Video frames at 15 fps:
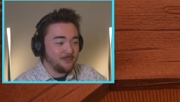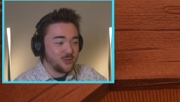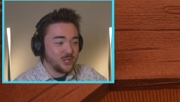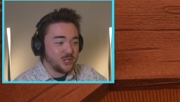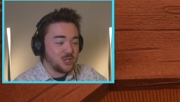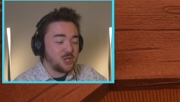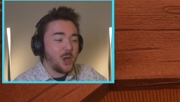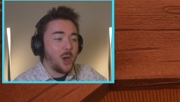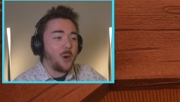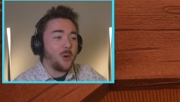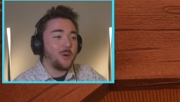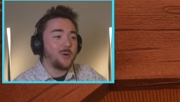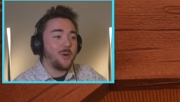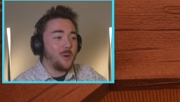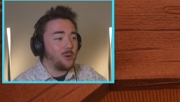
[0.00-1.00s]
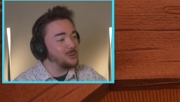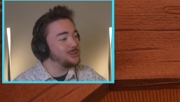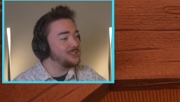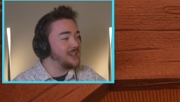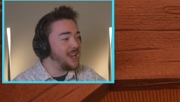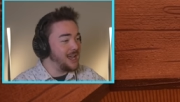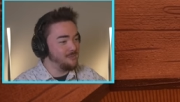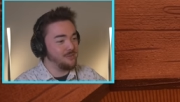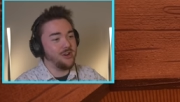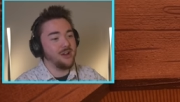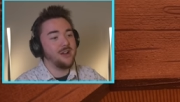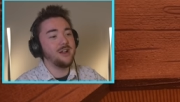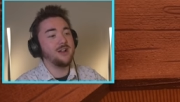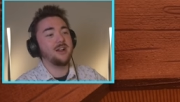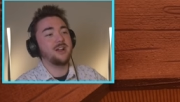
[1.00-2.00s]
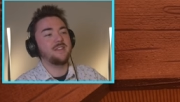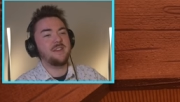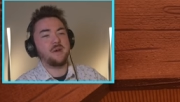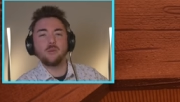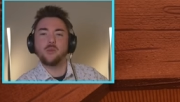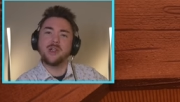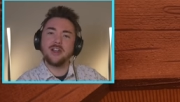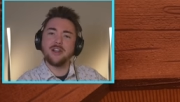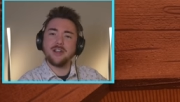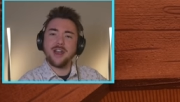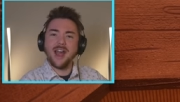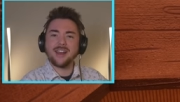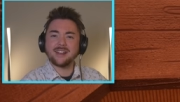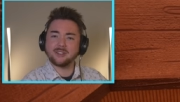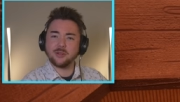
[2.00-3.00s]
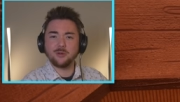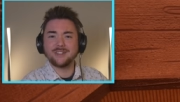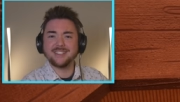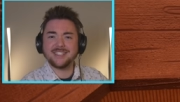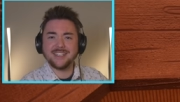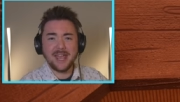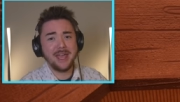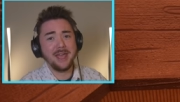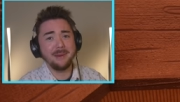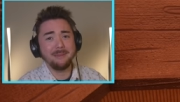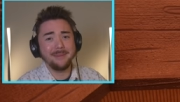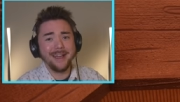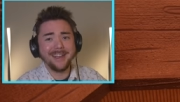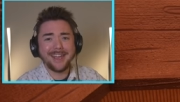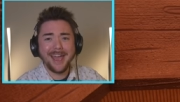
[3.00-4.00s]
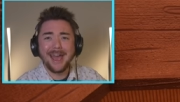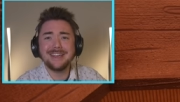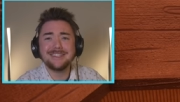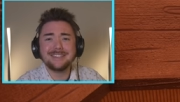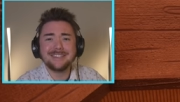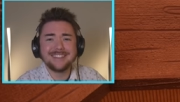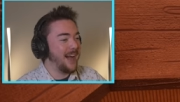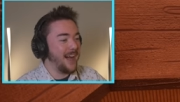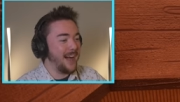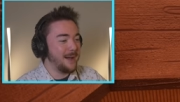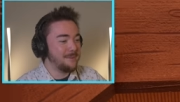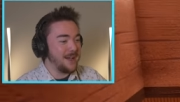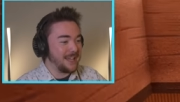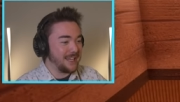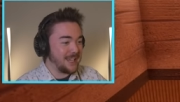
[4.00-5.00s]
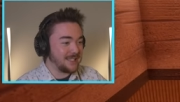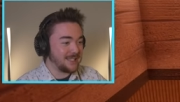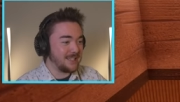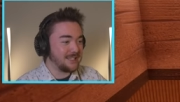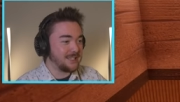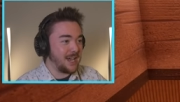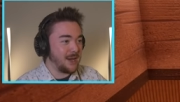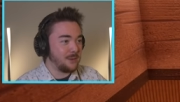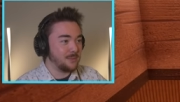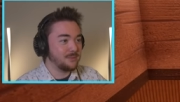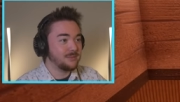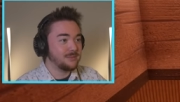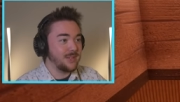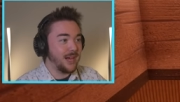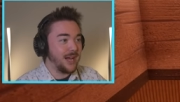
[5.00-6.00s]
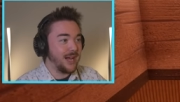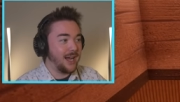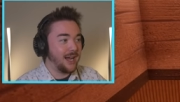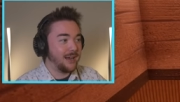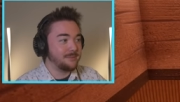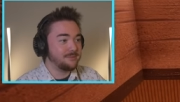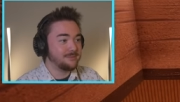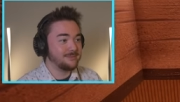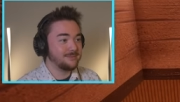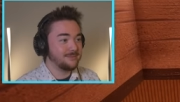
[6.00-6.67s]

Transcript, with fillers: to show old neighbor that we're not as old as him, I guess. I guess let's go.